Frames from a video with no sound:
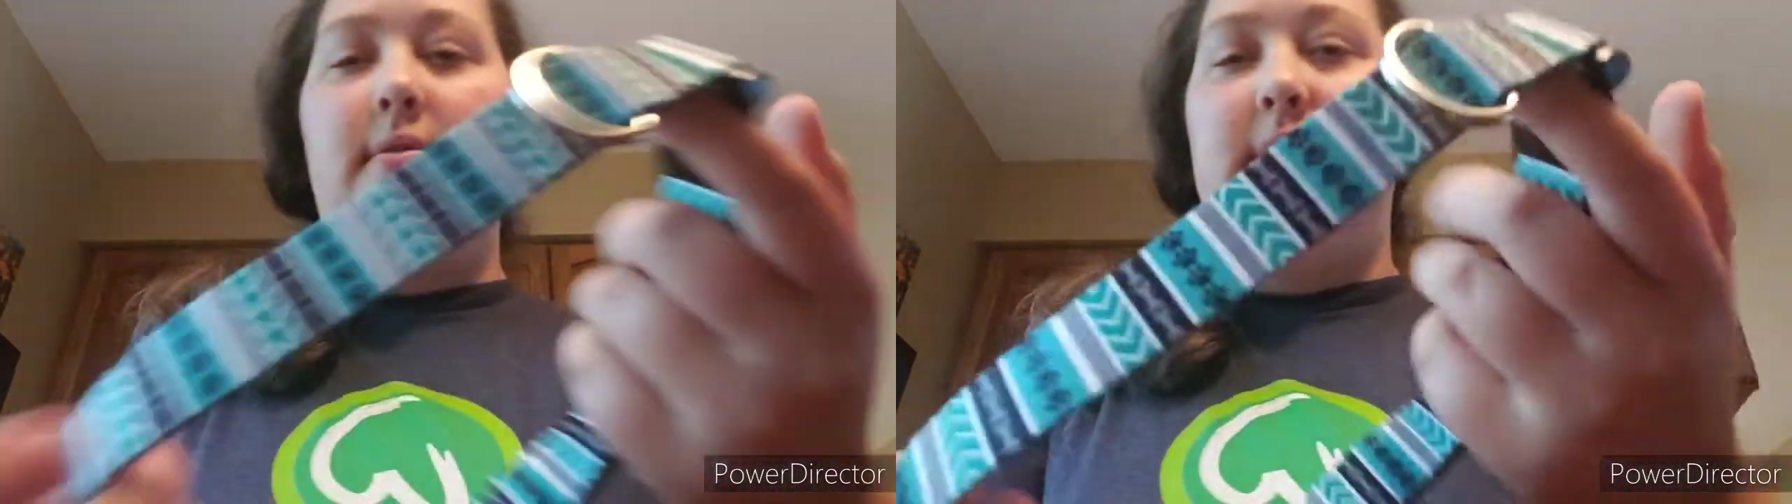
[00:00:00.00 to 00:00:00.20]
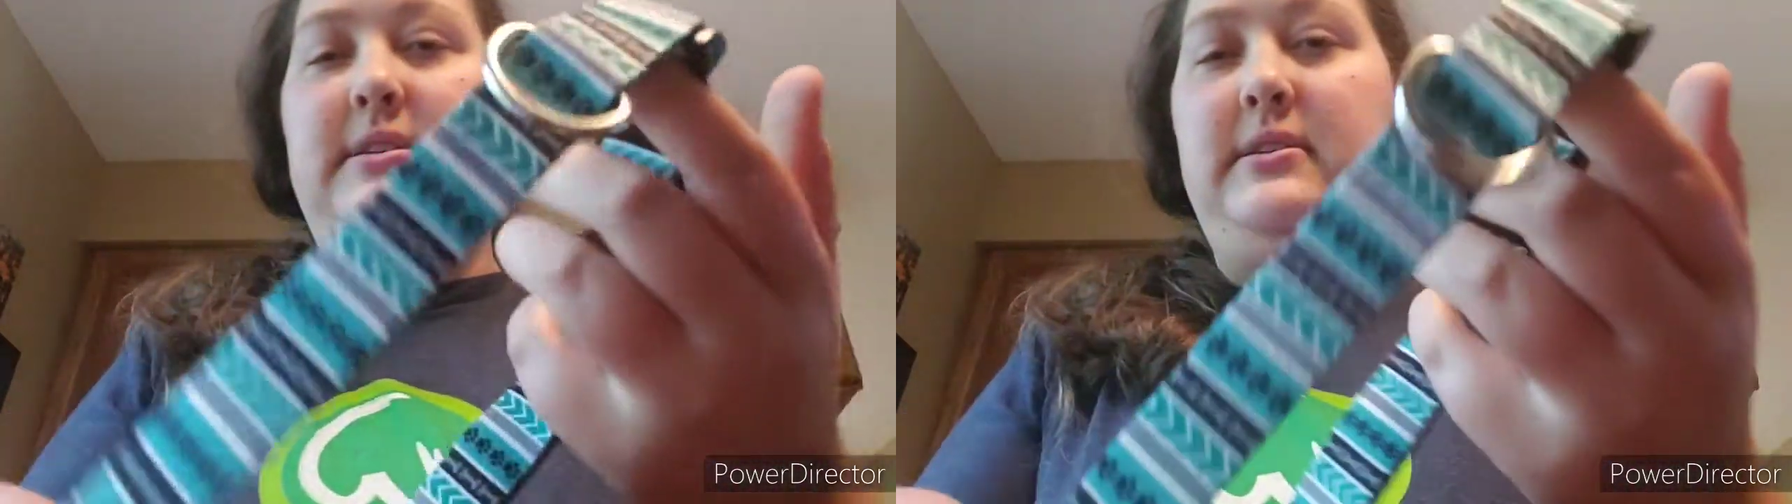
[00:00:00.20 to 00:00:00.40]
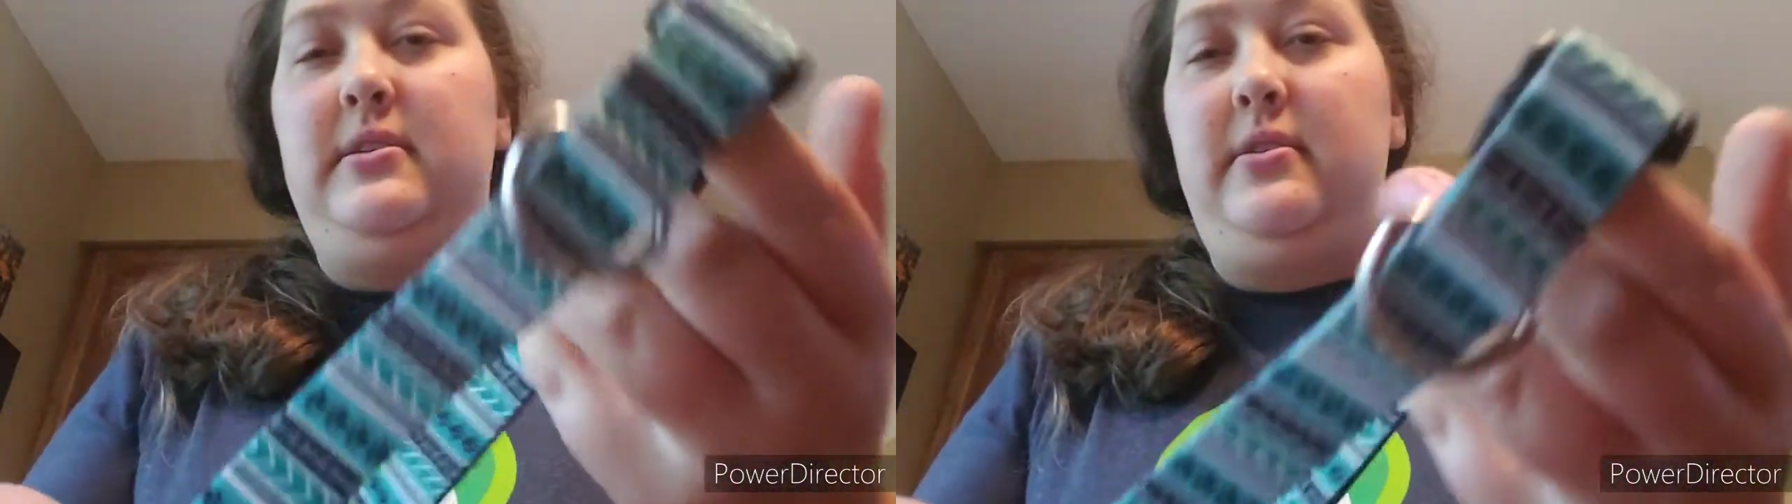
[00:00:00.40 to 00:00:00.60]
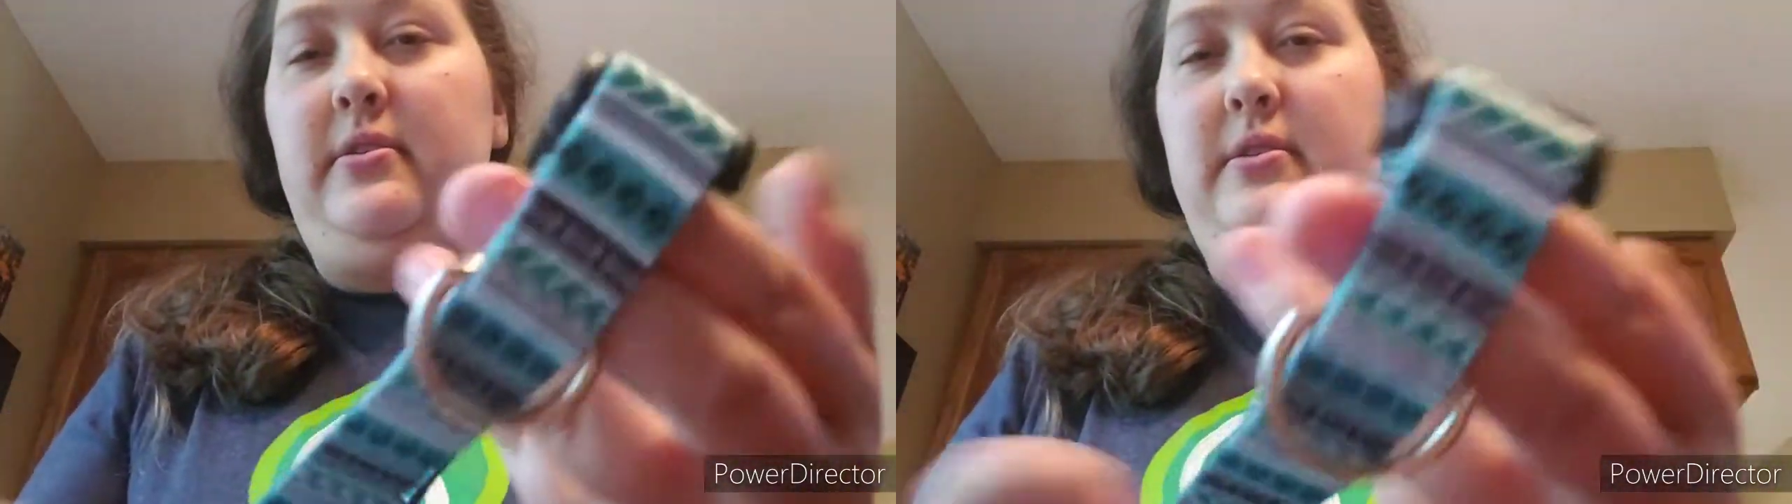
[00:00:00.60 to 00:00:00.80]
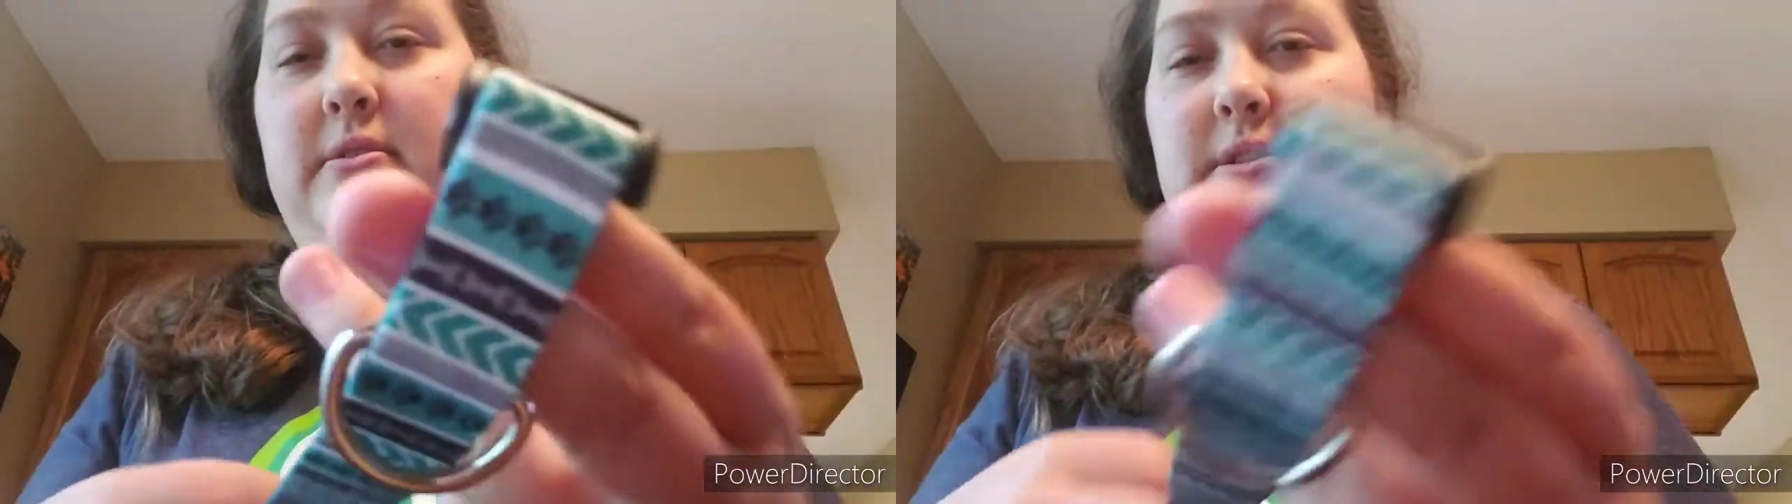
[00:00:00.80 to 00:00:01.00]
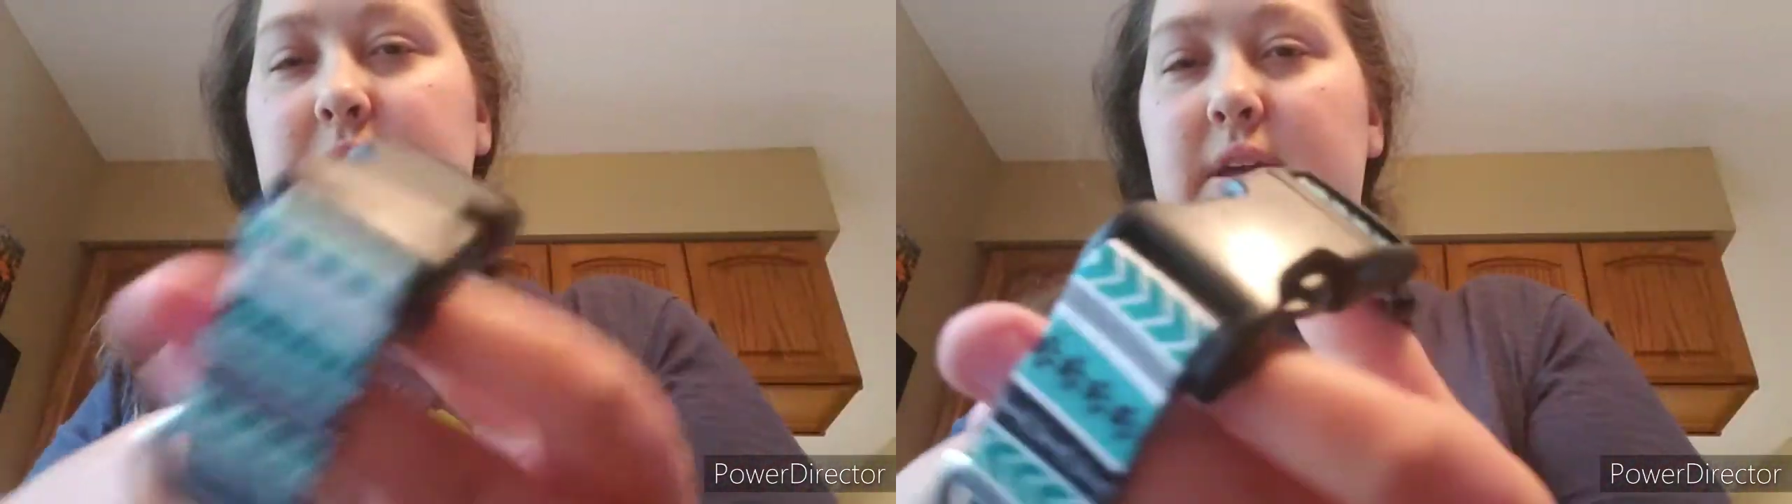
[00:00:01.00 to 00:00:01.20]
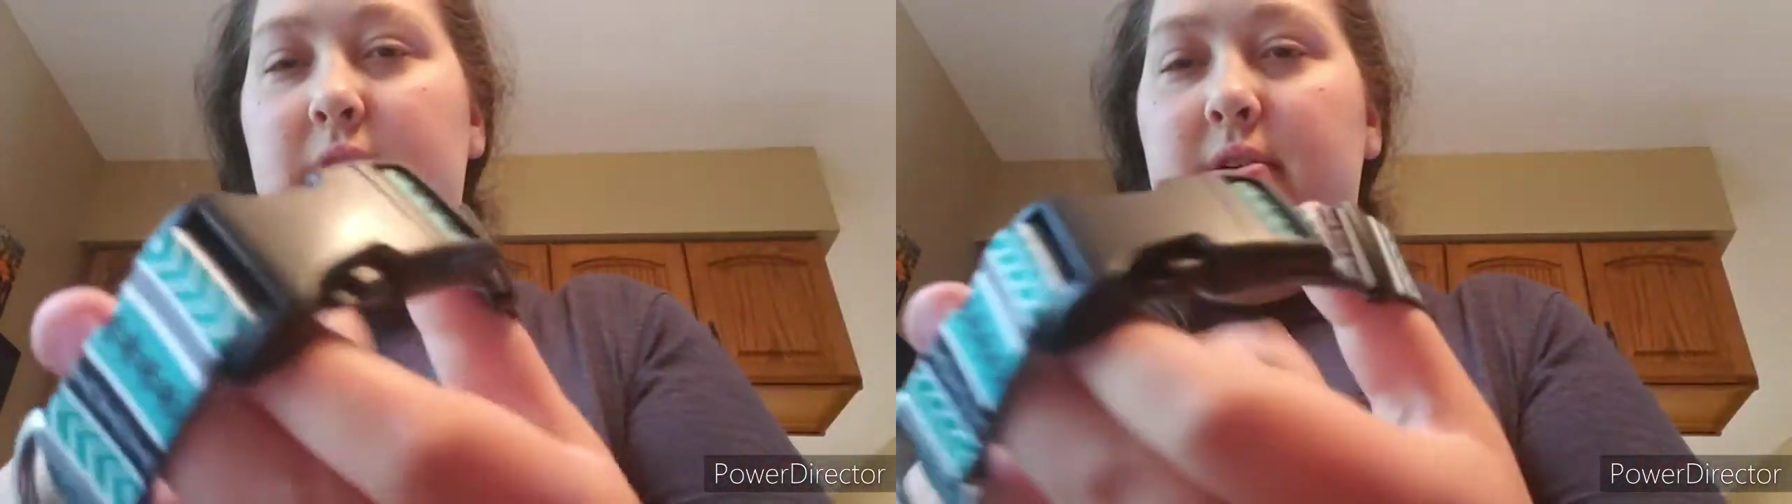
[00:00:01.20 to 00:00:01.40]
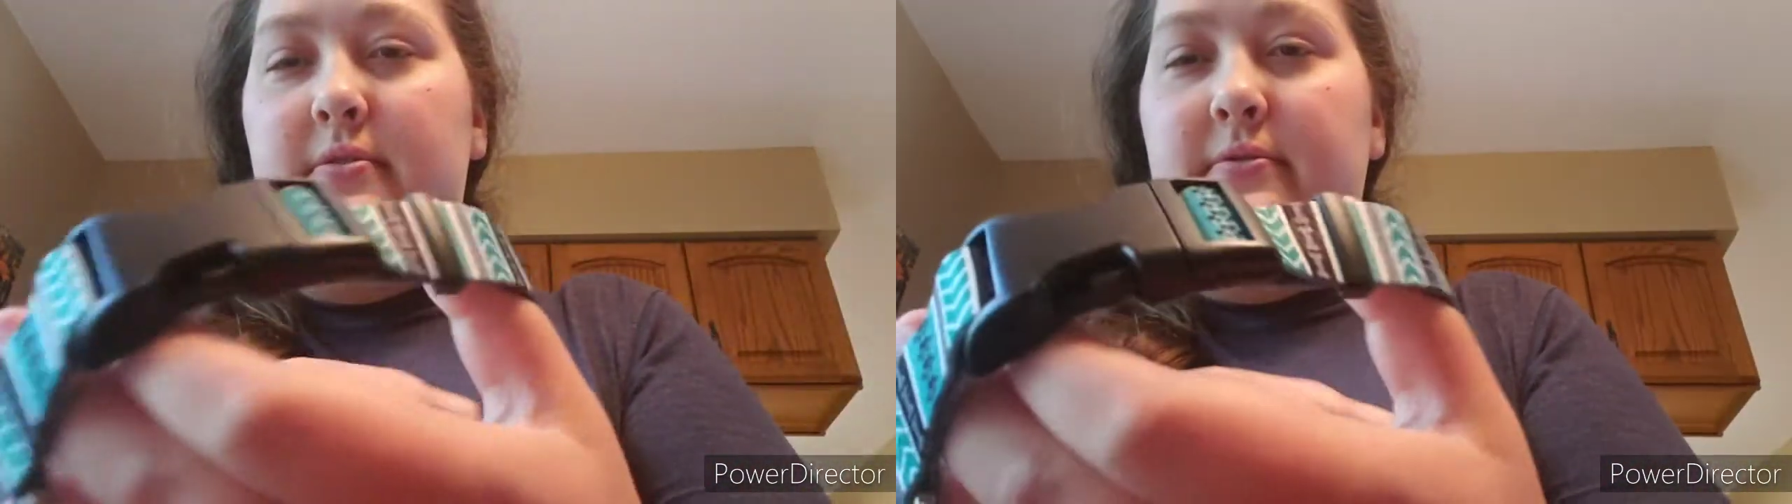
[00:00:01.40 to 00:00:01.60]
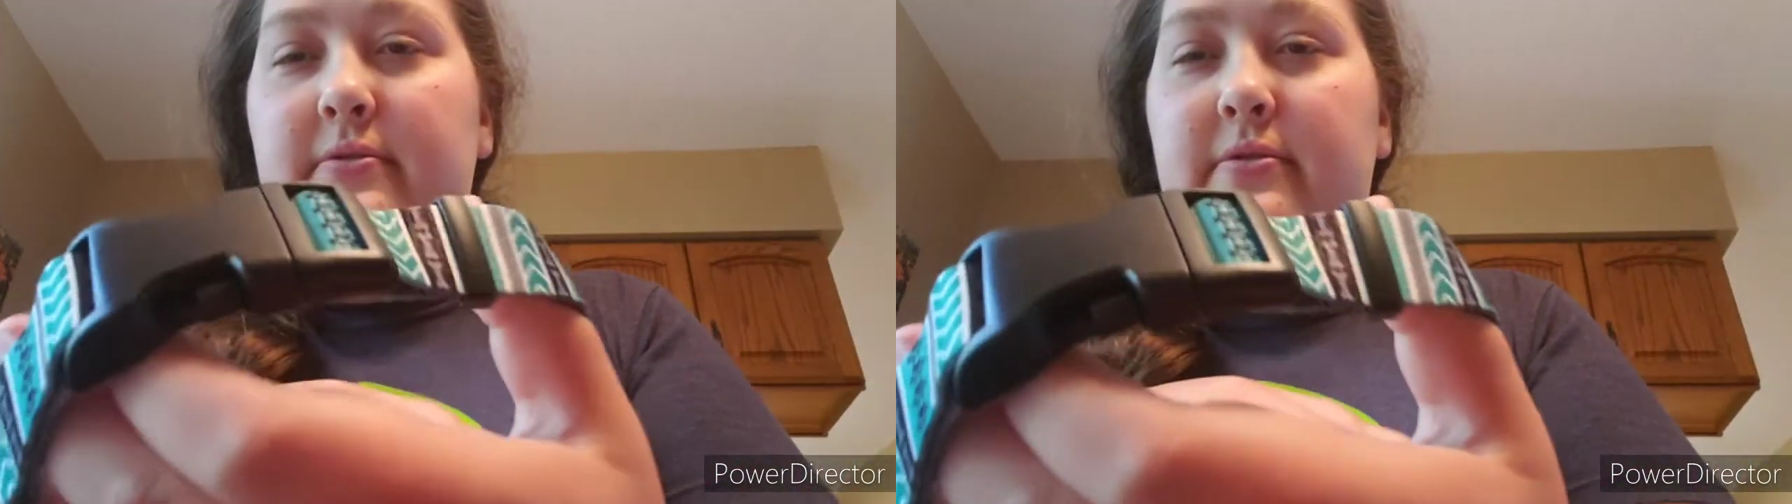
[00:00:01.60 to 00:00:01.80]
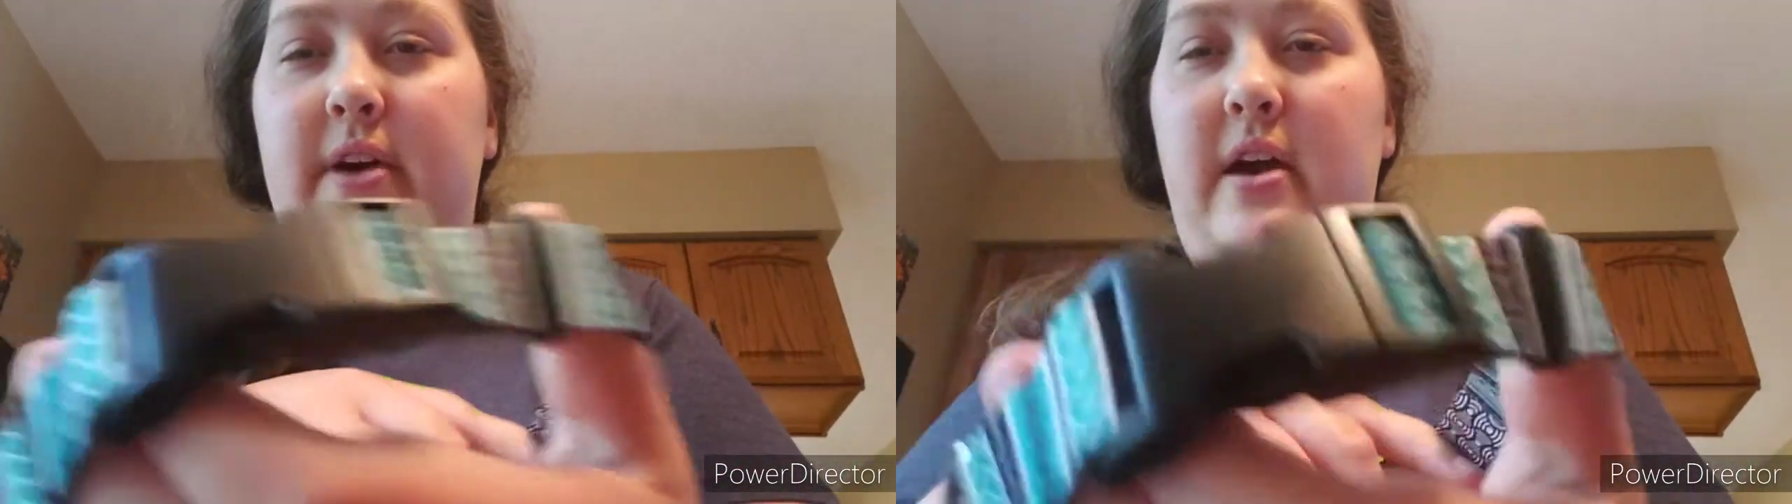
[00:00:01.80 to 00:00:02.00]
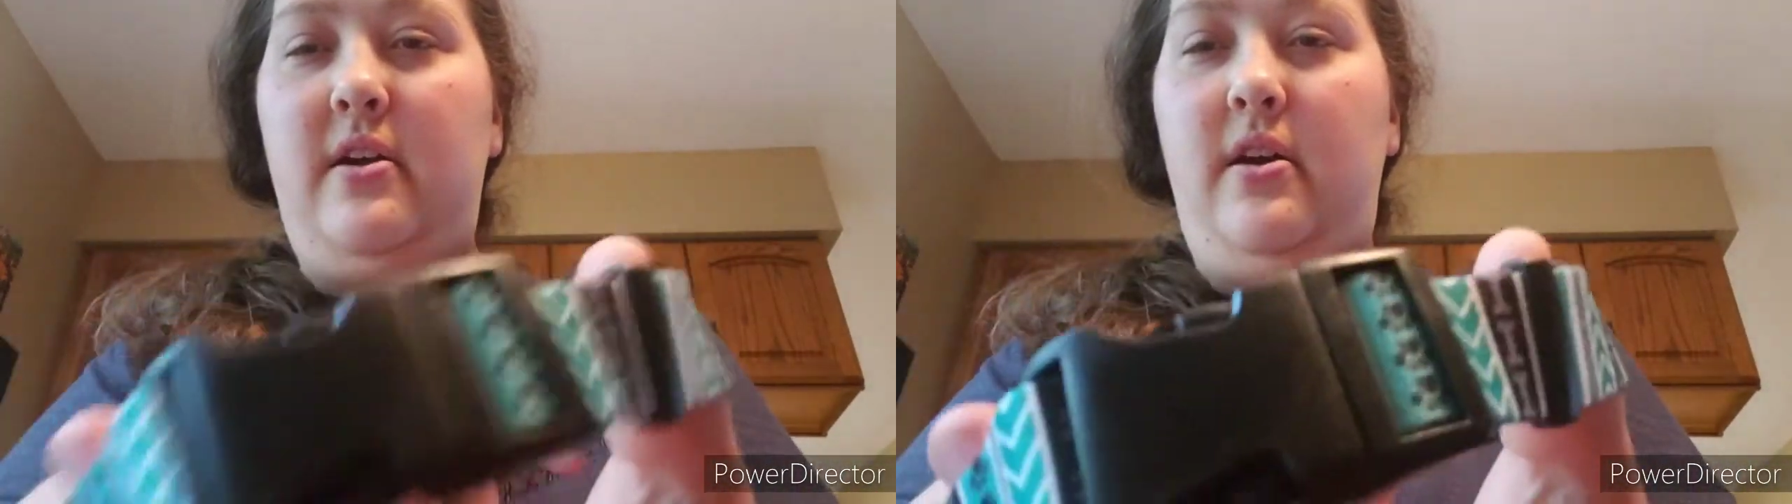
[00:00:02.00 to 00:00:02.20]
This is another standard flat